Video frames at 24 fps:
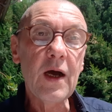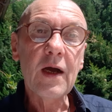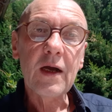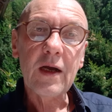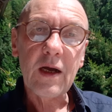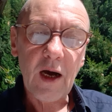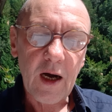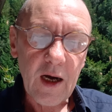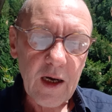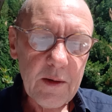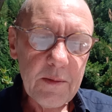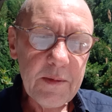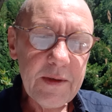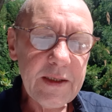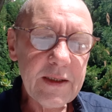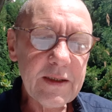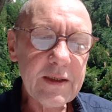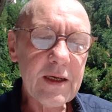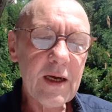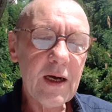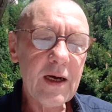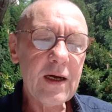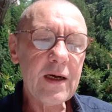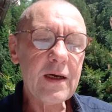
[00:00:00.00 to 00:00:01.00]
coming
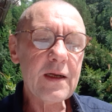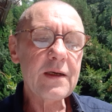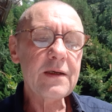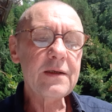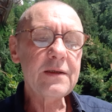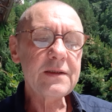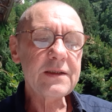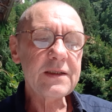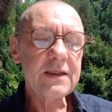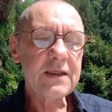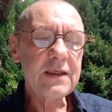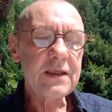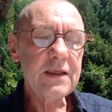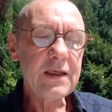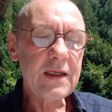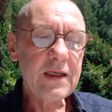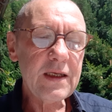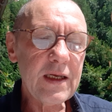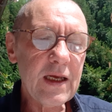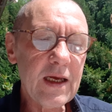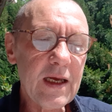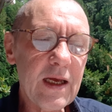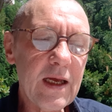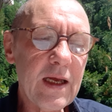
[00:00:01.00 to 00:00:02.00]
colors in
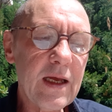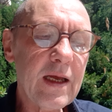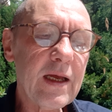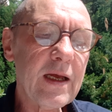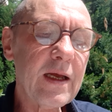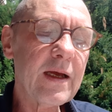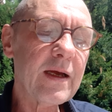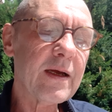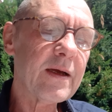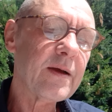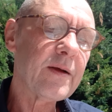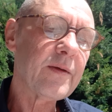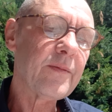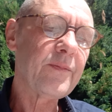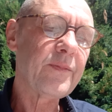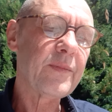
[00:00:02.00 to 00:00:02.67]
the air,